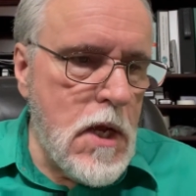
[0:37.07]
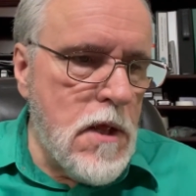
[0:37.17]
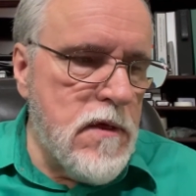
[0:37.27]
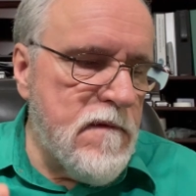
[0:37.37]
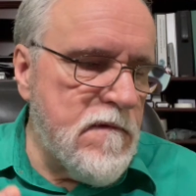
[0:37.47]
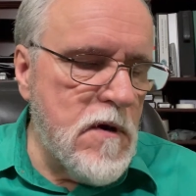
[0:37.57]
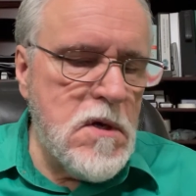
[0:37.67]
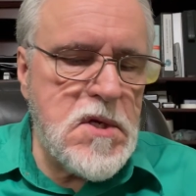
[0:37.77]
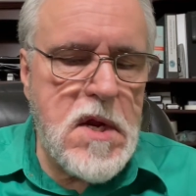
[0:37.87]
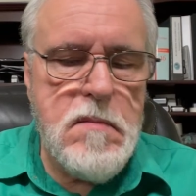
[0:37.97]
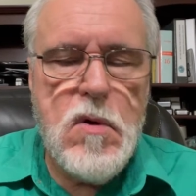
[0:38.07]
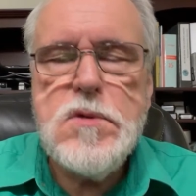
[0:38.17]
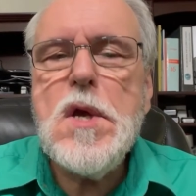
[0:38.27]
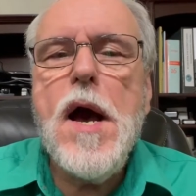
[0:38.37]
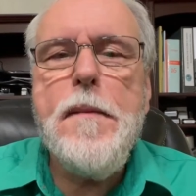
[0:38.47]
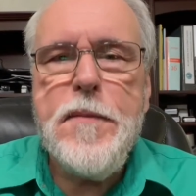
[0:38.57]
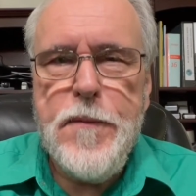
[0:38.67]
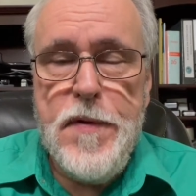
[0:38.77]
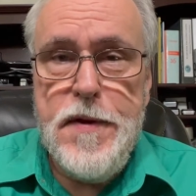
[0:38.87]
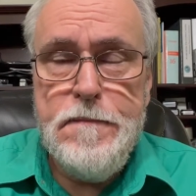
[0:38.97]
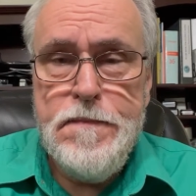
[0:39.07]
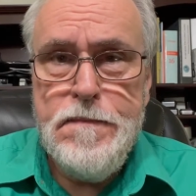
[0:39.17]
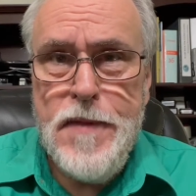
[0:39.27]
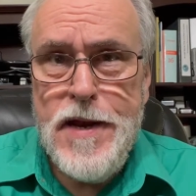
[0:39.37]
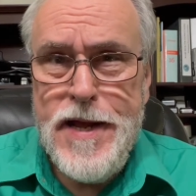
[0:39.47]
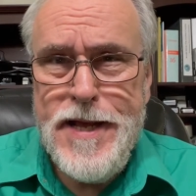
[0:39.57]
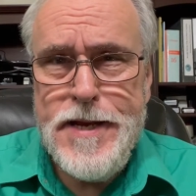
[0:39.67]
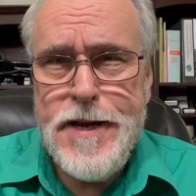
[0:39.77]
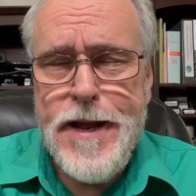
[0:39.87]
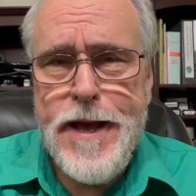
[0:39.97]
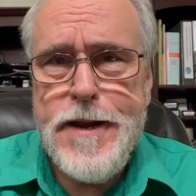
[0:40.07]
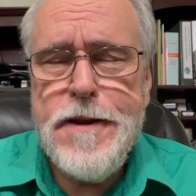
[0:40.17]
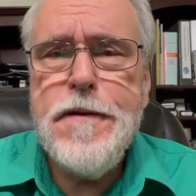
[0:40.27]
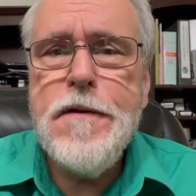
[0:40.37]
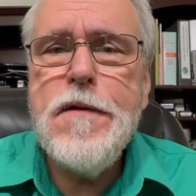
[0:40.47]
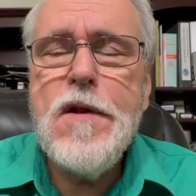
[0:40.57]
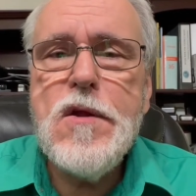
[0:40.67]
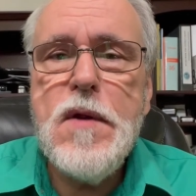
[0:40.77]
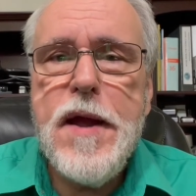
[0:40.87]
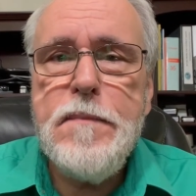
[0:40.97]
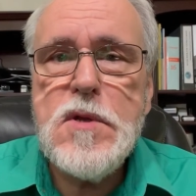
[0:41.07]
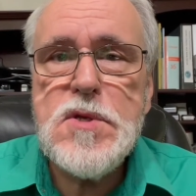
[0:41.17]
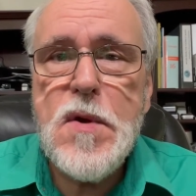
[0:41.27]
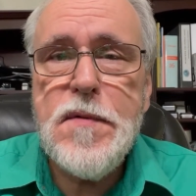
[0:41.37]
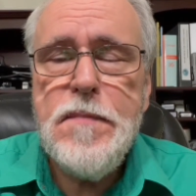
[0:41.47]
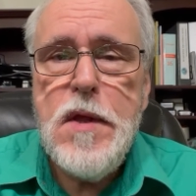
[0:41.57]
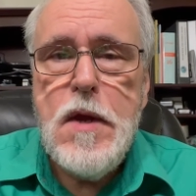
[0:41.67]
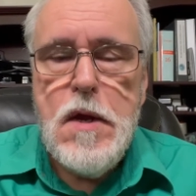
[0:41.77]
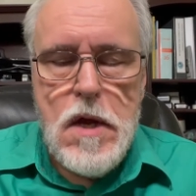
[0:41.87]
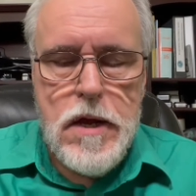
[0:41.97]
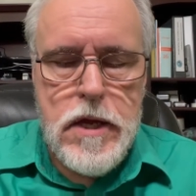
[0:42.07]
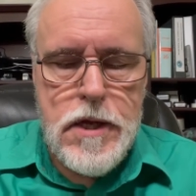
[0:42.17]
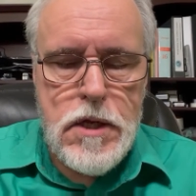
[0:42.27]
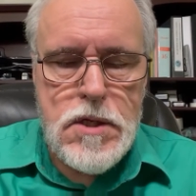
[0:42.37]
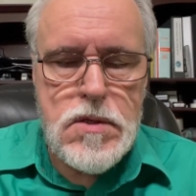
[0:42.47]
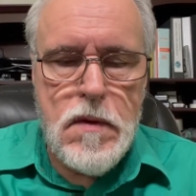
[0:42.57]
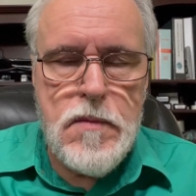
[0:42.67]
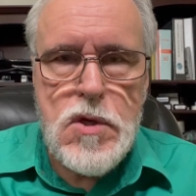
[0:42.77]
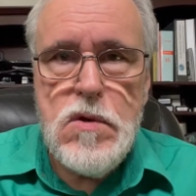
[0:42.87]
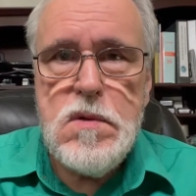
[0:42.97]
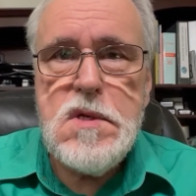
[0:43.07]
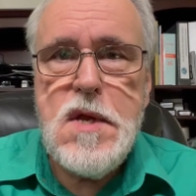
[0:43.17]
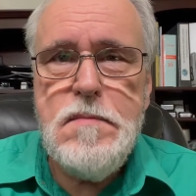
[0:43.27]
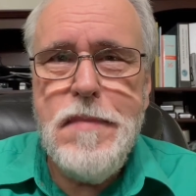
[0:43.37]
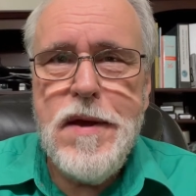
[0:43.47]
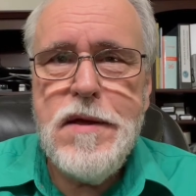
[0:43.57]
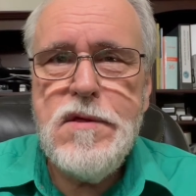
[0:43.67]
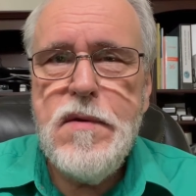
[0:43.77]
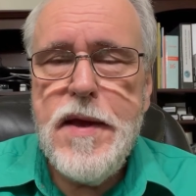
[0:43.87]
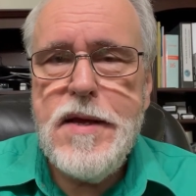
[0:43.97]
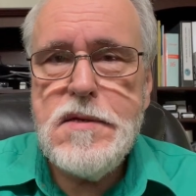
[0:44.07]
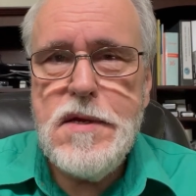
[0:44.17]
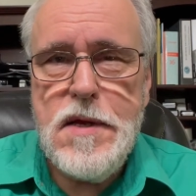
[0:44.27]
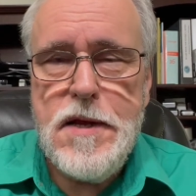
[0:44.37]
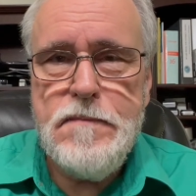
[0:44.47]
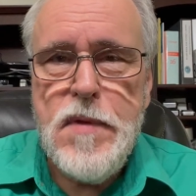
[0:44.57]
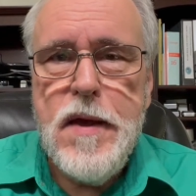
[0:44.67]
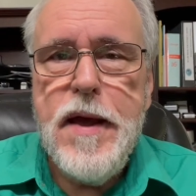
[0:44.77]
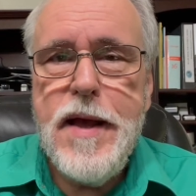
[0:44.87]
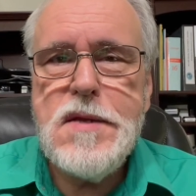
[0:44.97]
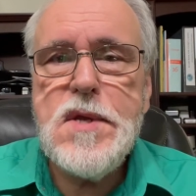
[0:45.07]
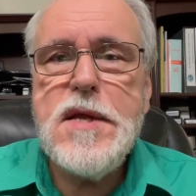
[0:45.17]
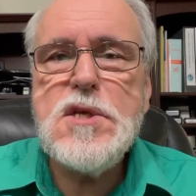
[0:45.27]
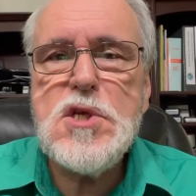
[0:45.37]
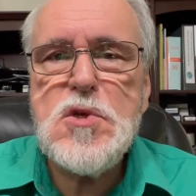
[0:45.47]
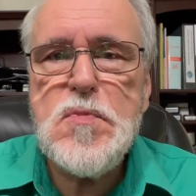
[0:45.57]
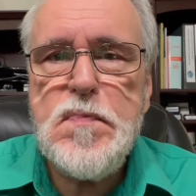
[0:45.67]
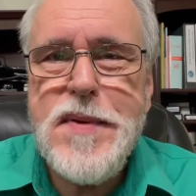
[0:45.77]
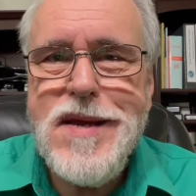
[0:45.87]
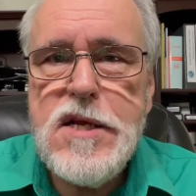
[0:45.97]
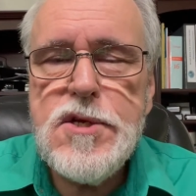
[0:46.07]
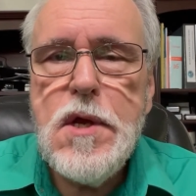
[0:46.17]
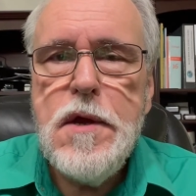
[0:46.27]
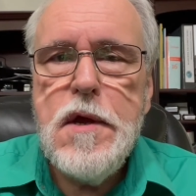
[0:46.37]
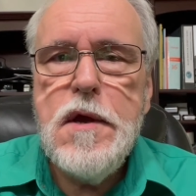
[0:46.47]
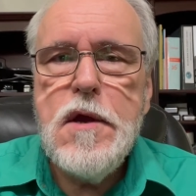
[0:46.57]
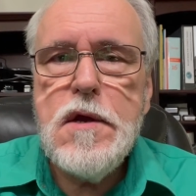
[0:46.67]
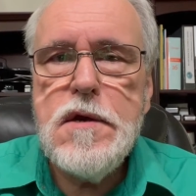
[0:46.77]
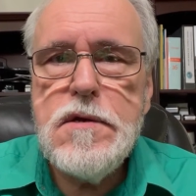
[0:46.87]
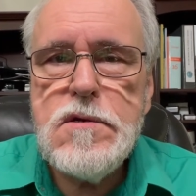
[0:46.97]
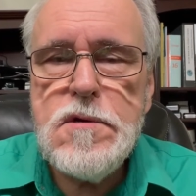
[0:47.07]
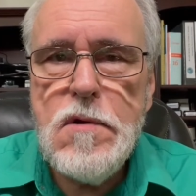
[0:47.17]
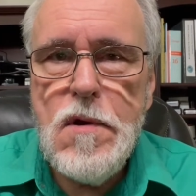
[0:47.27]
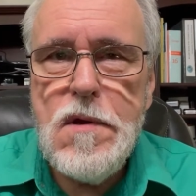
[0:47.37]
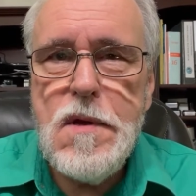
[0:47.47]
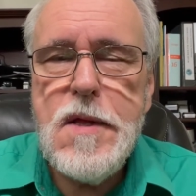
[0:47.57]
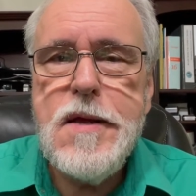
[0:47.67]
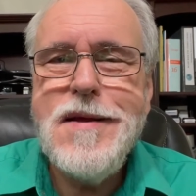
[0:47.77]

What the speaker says: The first and most common one that I hinted at in an earlier episode is using Matthew 18 as a speech control